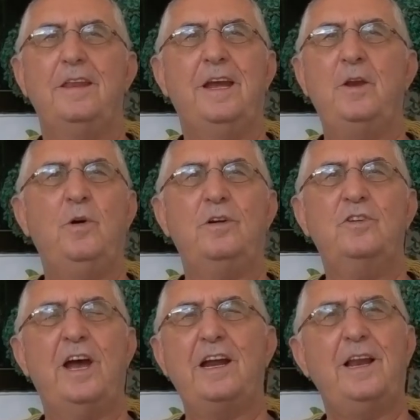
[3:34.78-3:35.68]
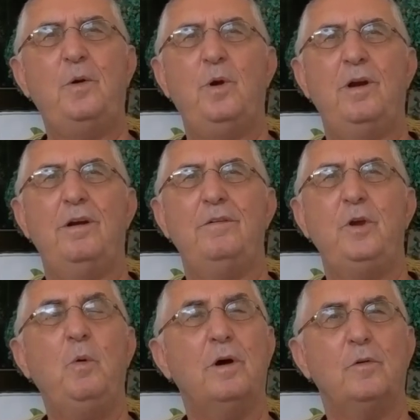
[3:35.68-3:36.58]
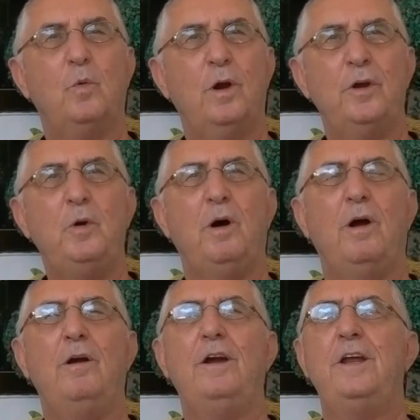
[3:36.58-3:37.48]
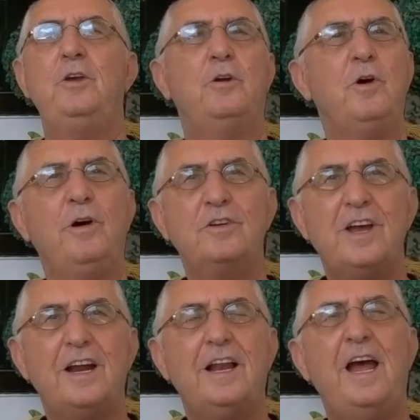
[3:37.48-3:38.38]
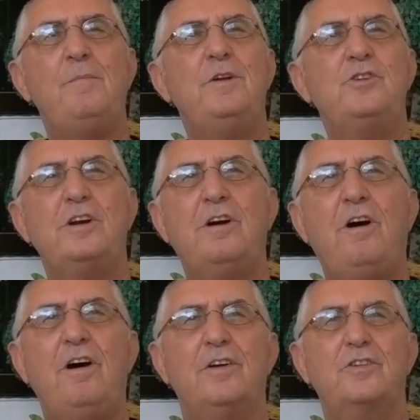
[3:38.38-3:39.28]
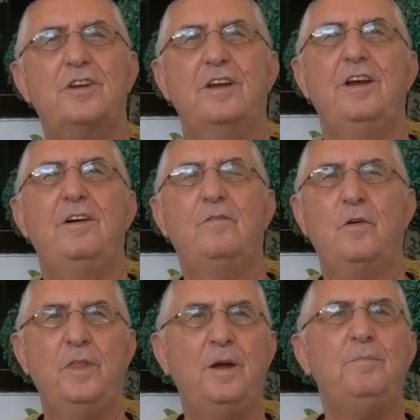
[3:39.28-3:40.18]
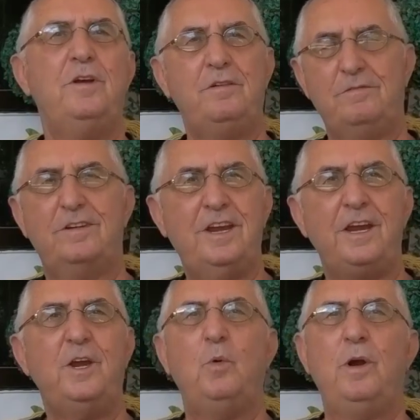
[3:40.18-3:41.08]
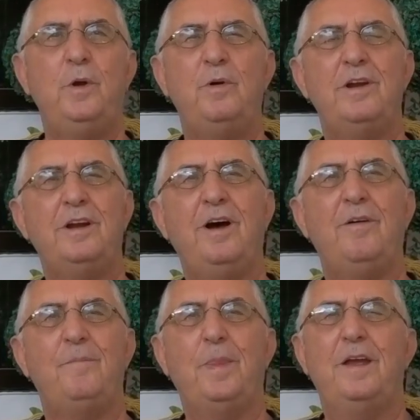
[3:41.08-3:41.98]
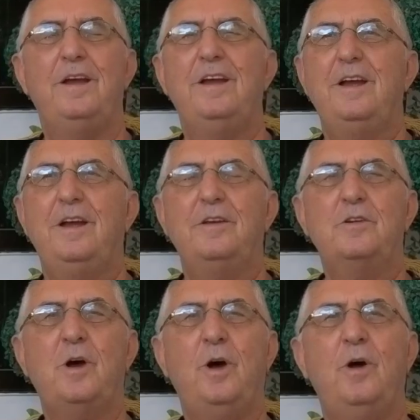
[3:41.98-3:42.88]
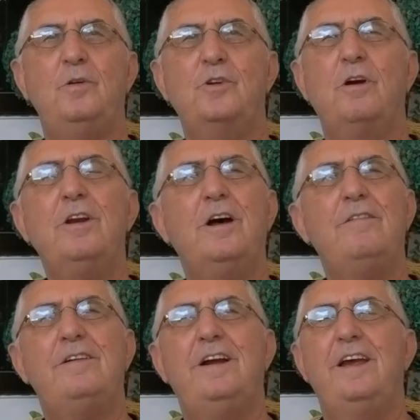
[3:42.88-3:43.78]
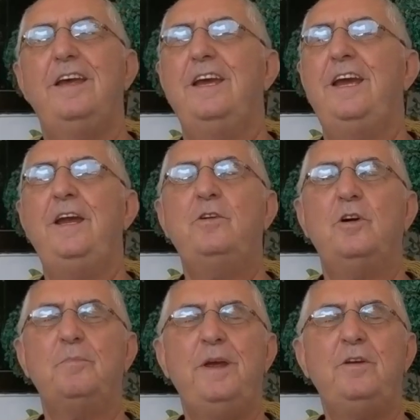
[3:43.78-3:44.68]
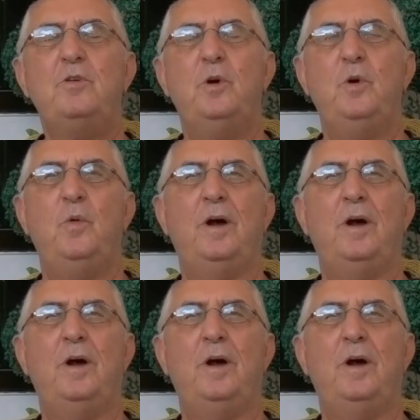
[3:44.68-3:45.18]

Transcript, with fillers: You know exactly where you where you are, and you know exactly how much it costs for them to take you where you want to go. So sure enough, he took me to.